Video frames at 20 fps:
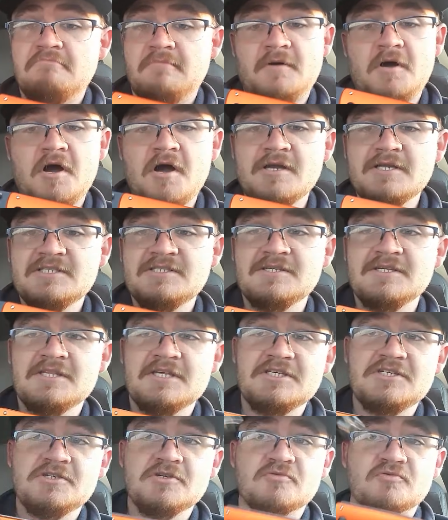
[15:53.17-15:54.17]
Honestly,
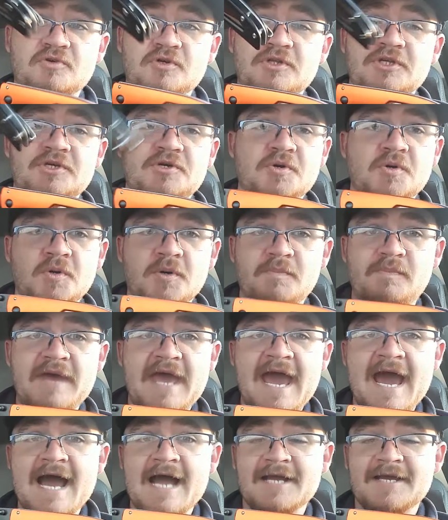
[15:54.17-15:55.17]
this is a really cool
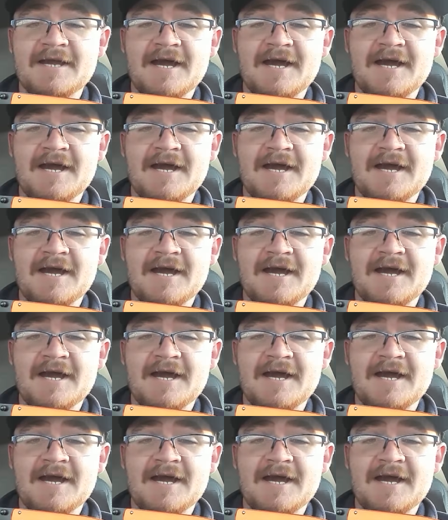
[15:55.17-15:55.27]
pack.